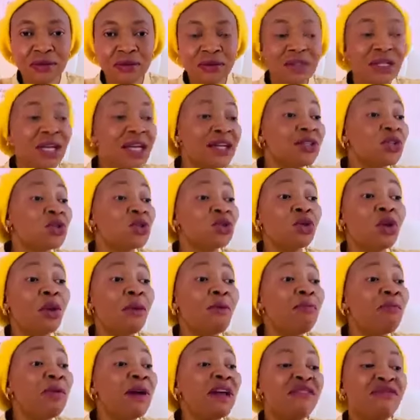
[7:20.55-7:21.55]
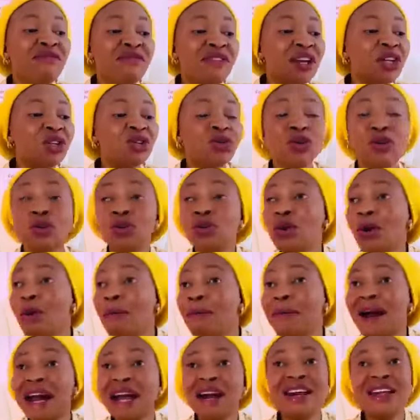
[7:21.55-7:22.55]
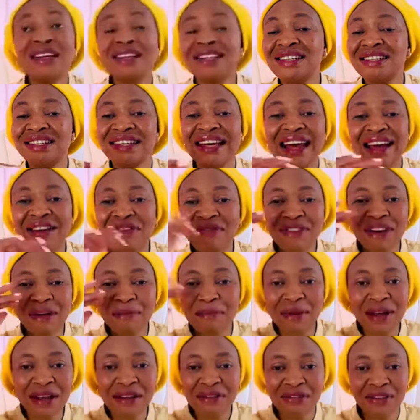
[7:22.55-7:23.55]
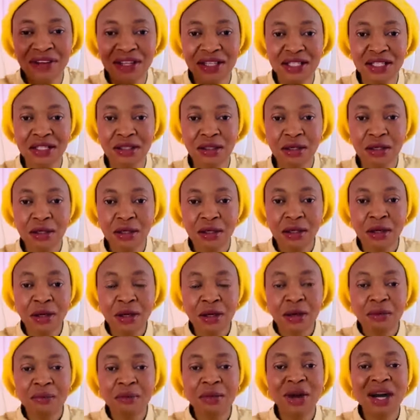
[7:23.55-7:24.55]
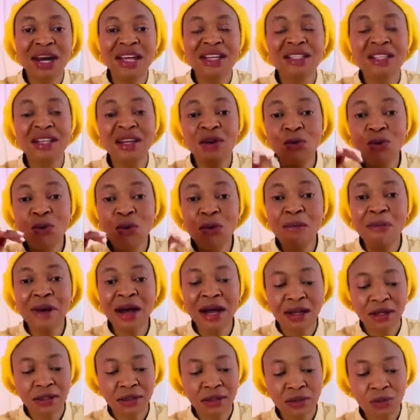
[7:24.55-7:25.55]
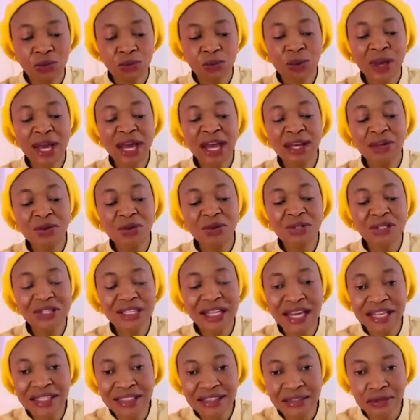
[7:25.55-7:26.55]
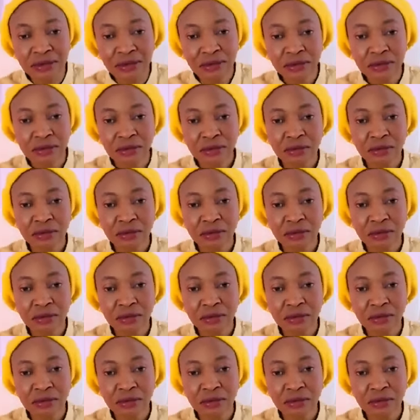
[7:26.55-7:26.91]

There is no perfection. No marriage is ever perfect. But as a woman, where are you standing?